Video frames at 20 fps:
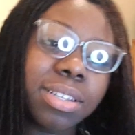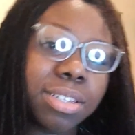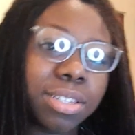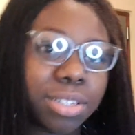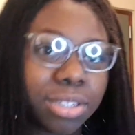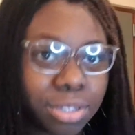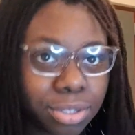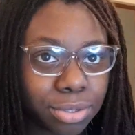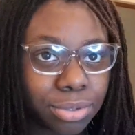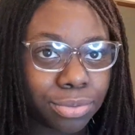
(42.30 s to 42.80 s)

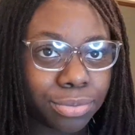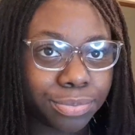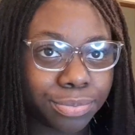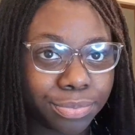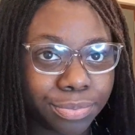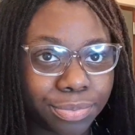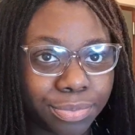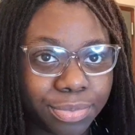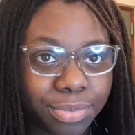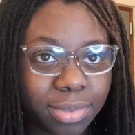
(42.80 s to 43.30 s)
So
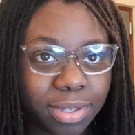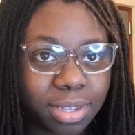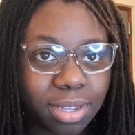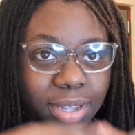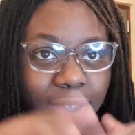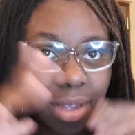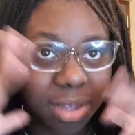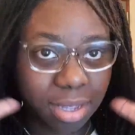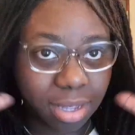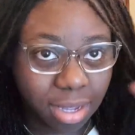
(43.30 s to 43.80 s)

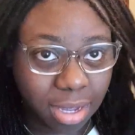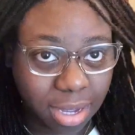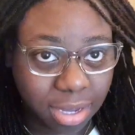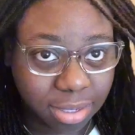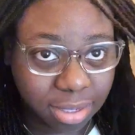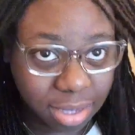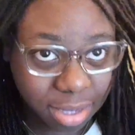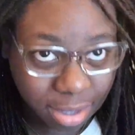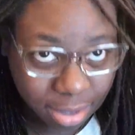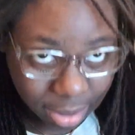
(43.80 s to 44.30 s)
you
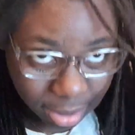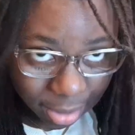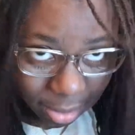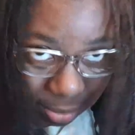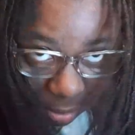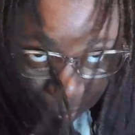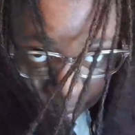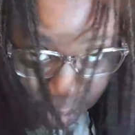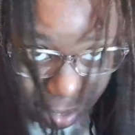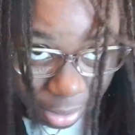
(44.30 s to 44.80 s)
guys, like,
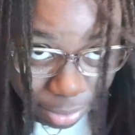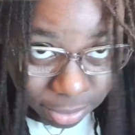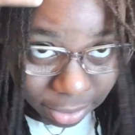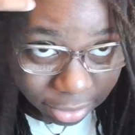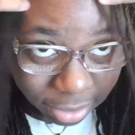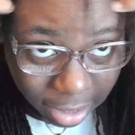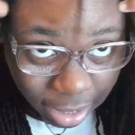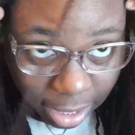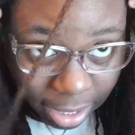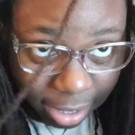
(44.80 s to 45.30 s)
oh my
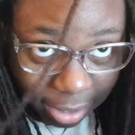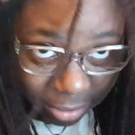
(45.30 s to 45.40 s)
gosh, look at the